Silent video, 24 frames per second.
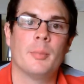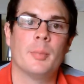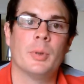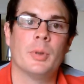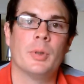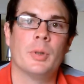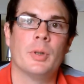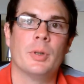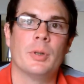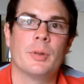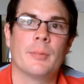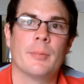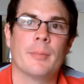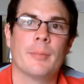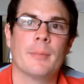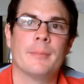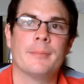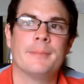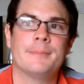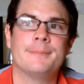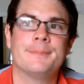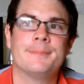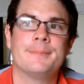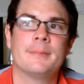But
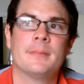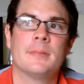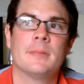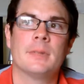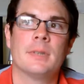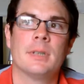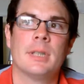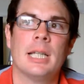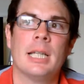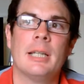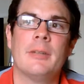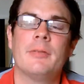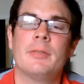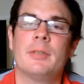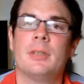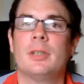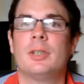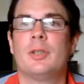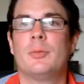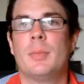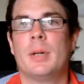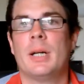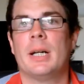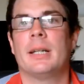even
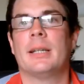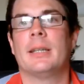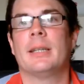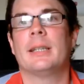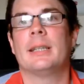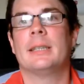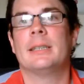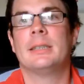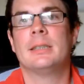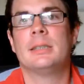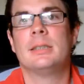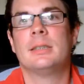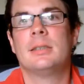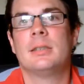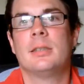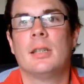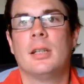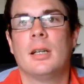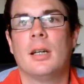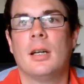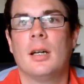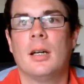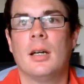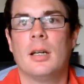despite this,
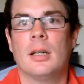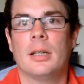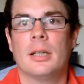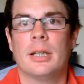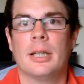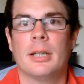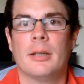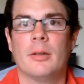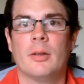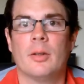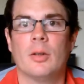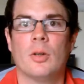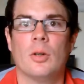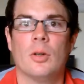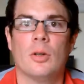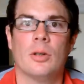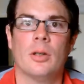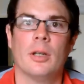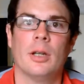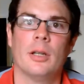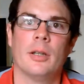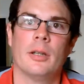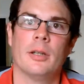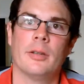
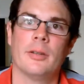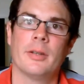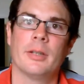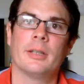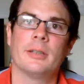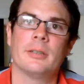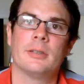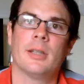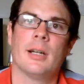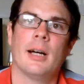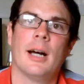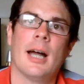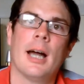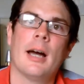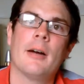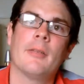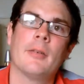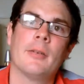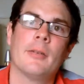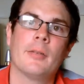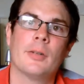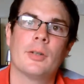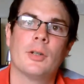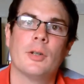and the things that I
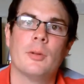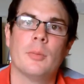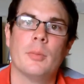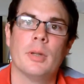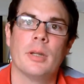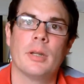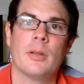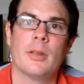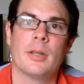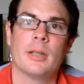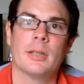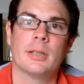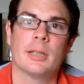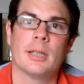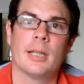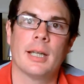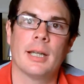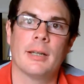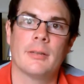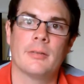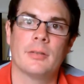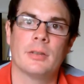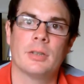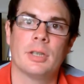have overcome and the things I
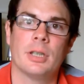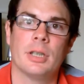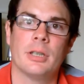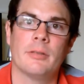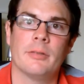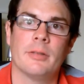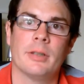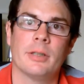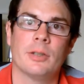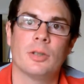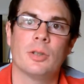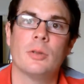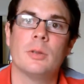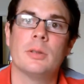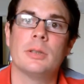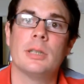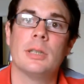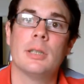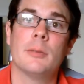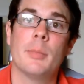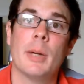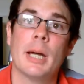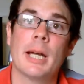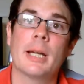have achieved, it's
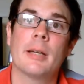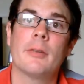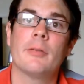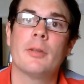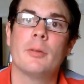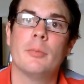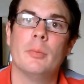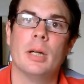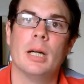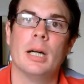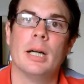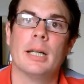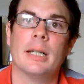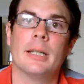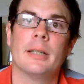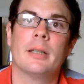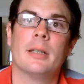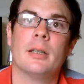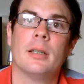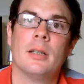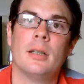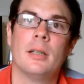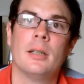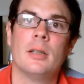always in the back of your
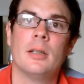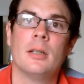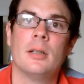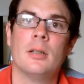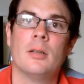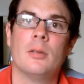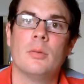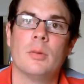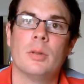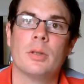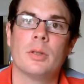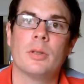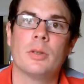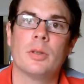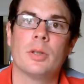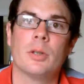mind when